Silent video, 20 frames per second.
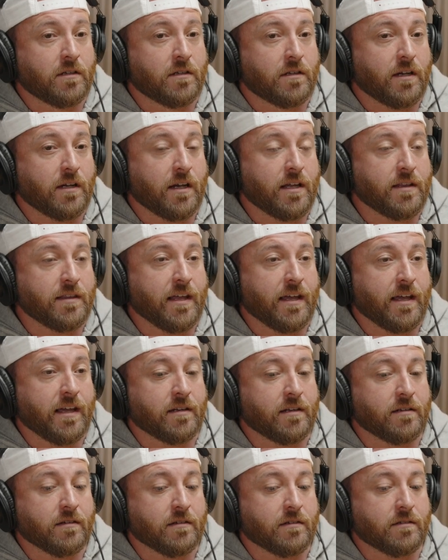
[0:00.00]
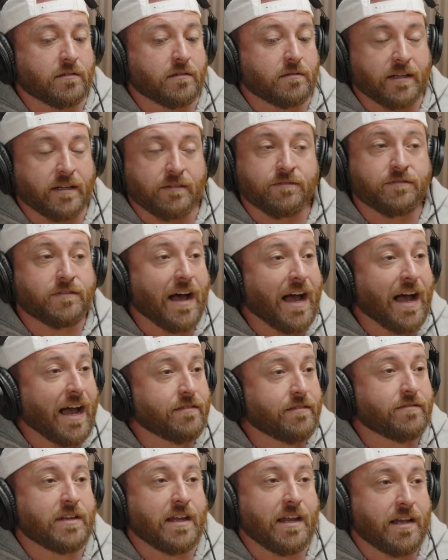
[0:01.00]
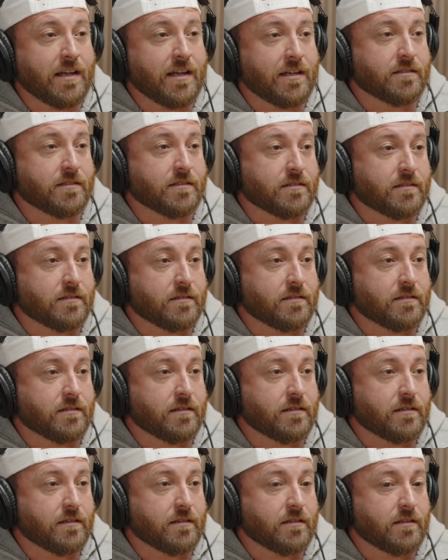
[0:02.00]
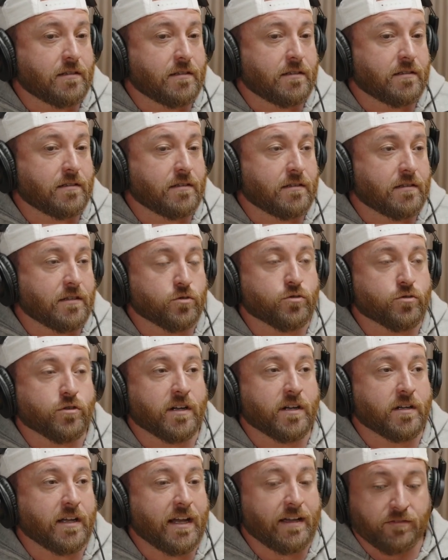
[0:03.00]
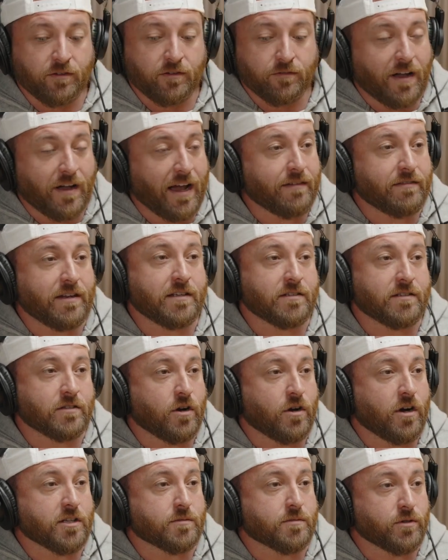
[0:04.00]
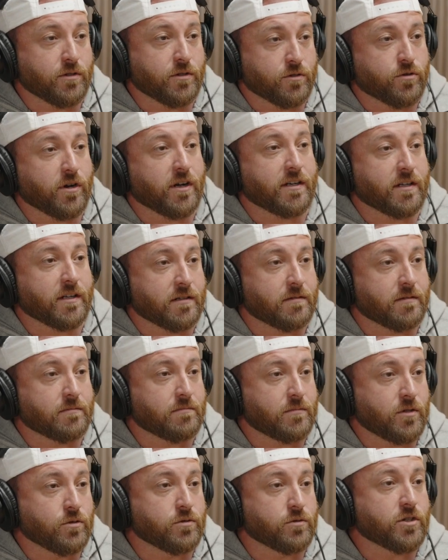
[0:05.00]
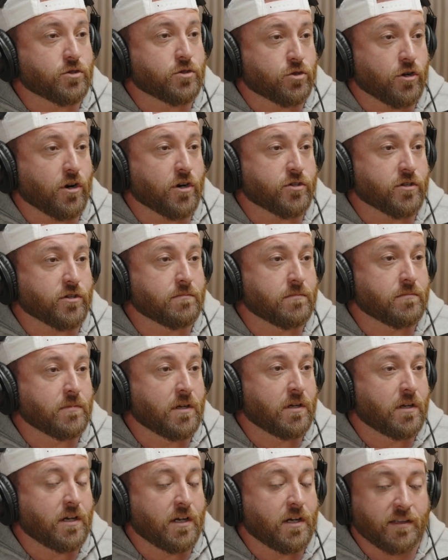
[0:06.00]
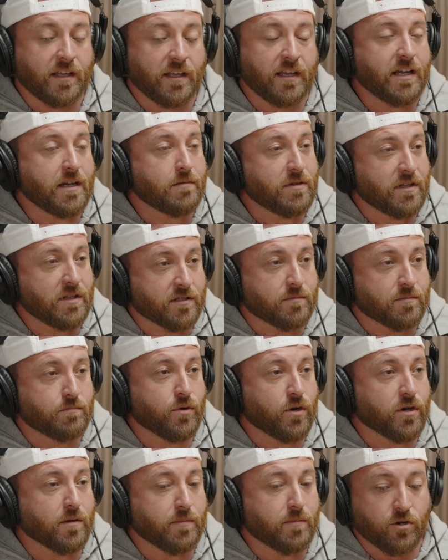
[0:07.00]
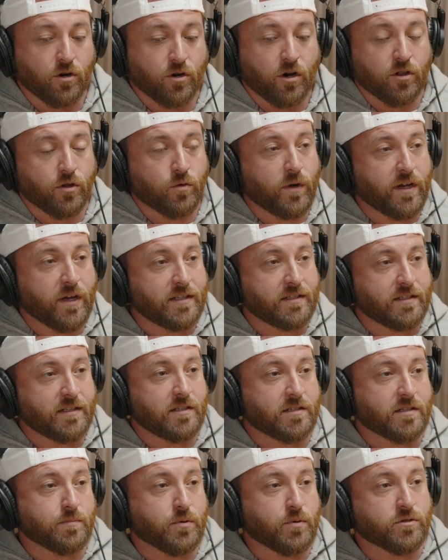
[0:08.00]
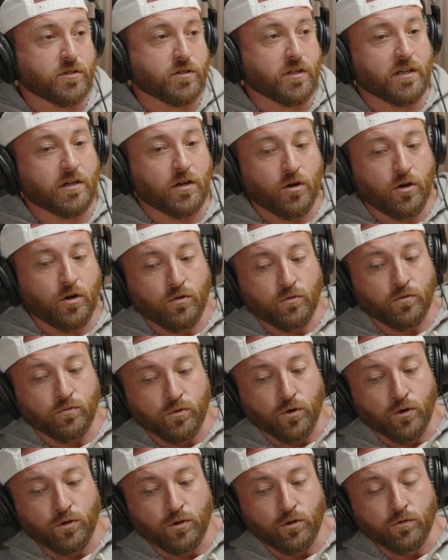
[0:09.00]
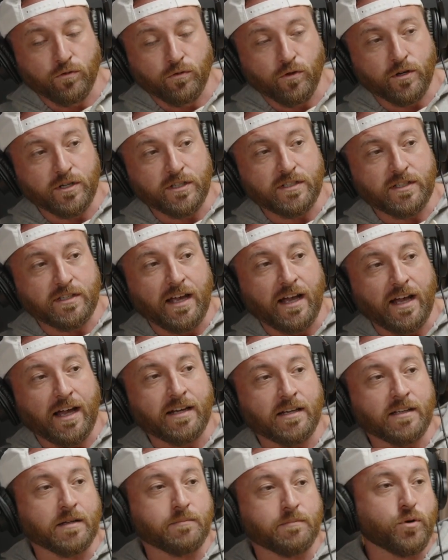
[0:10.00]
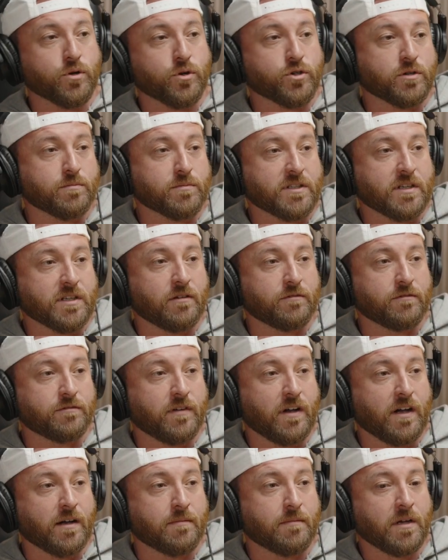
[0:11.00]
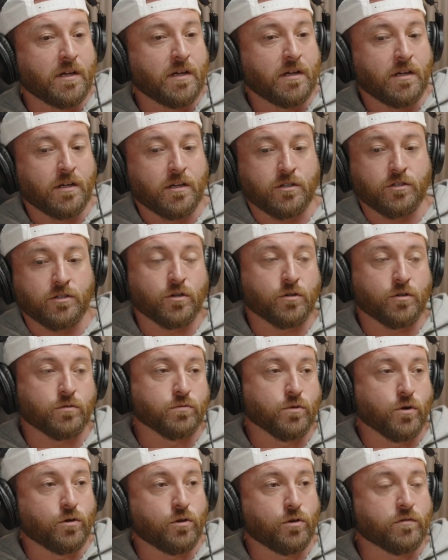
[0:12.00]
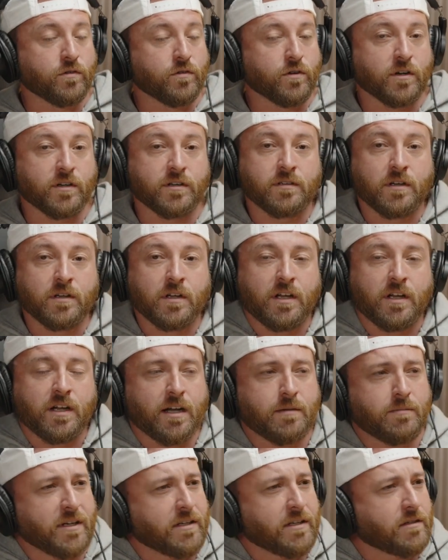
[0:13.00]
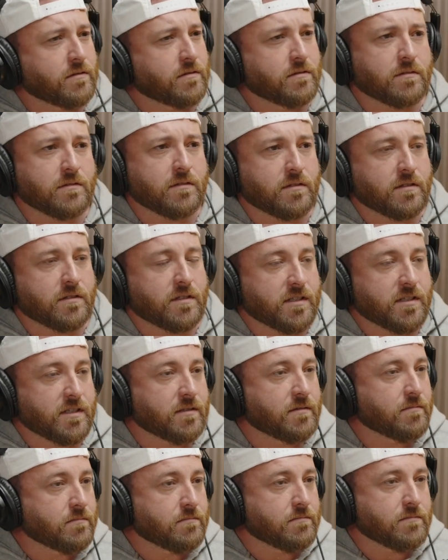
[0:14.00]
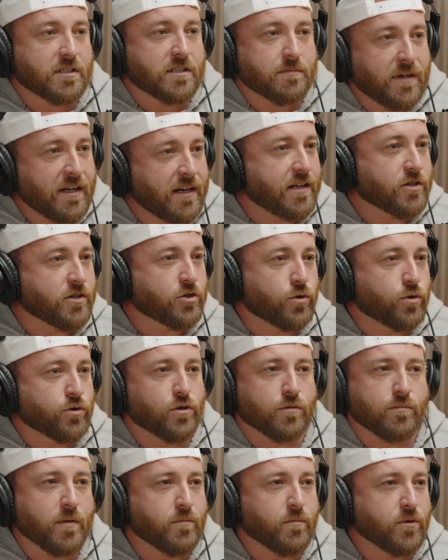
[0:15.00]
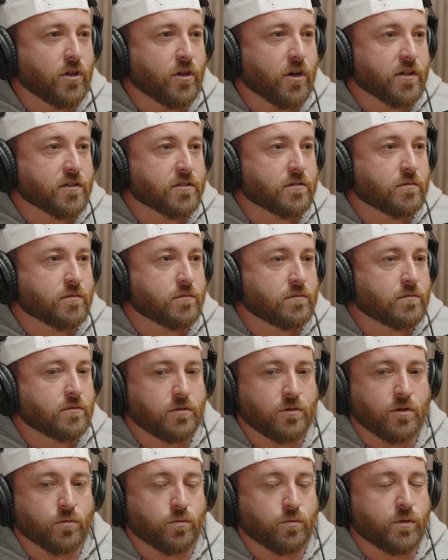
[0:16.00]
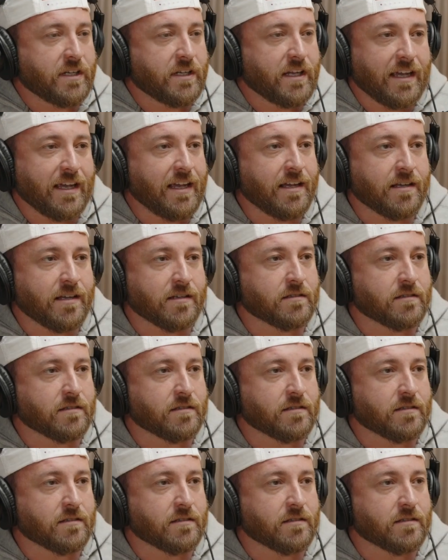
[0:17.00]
And then like 5 days, after 5 days in the hospital, they're trying to, you know, discharge him. They hand me this book about all the ways he's supposed to like roll over on his side and like push himself up, you know, roll over. And I'm like, this man has short-term memory loss. You know, we can't